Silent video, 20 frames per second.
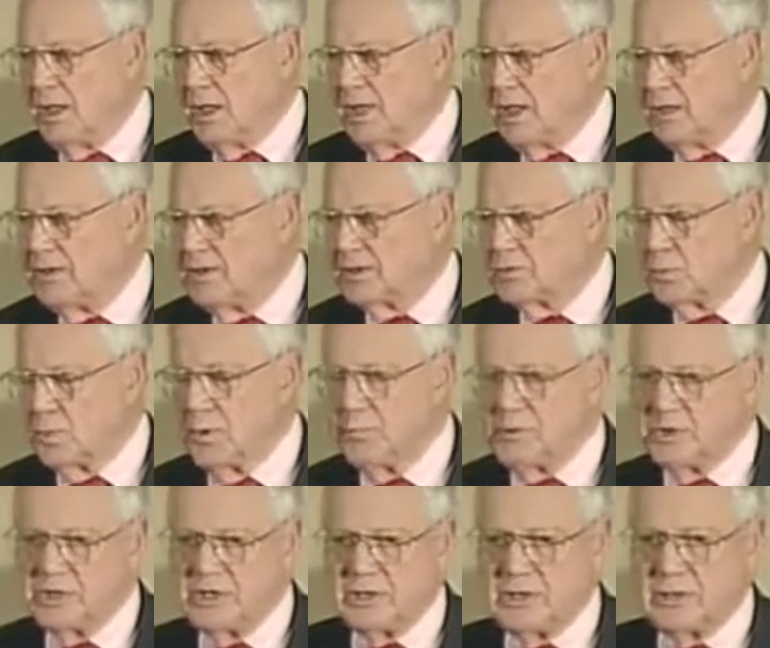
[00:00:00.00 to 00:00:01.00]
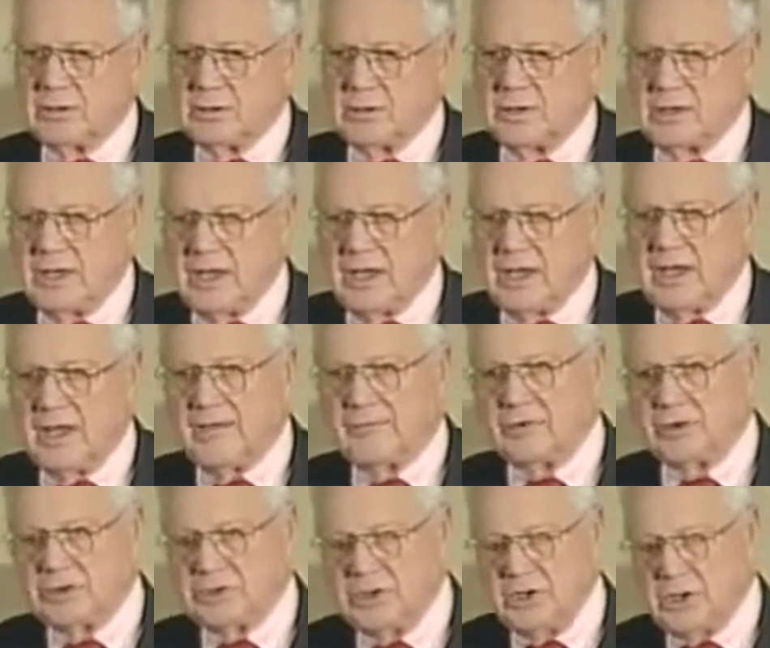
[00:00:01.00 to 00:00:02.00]
and this one particular day,
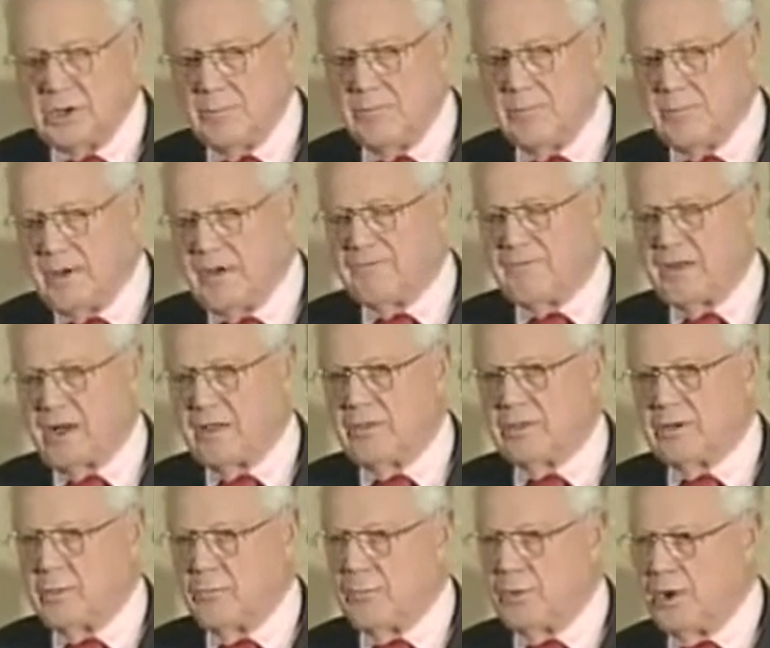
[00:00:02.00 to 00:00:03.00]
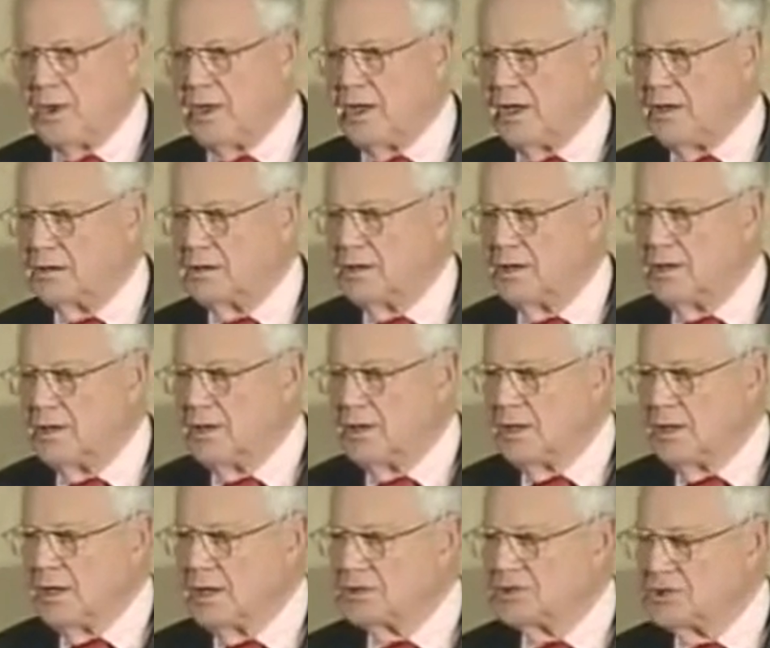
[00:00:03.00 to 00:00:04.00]
after she filed the complaint,
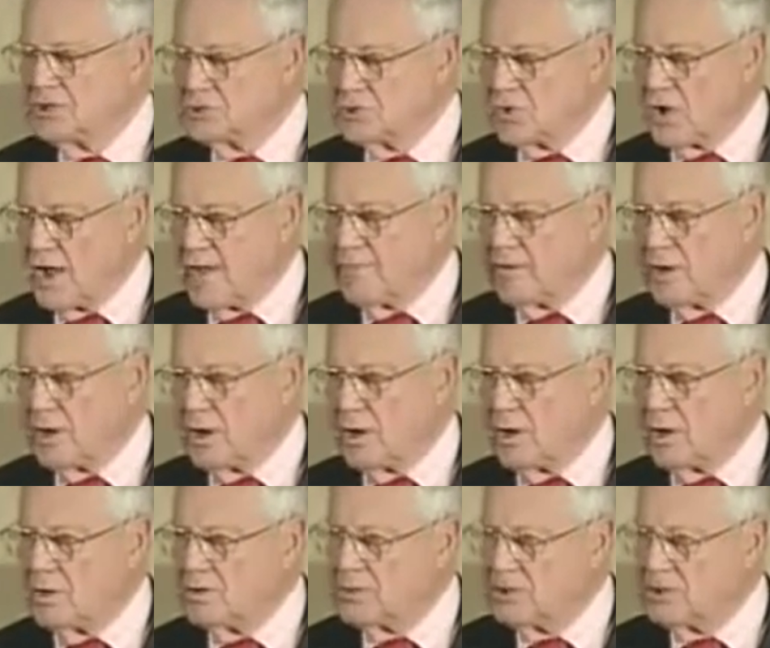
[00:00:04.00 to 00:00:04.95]
uh, she's driving along.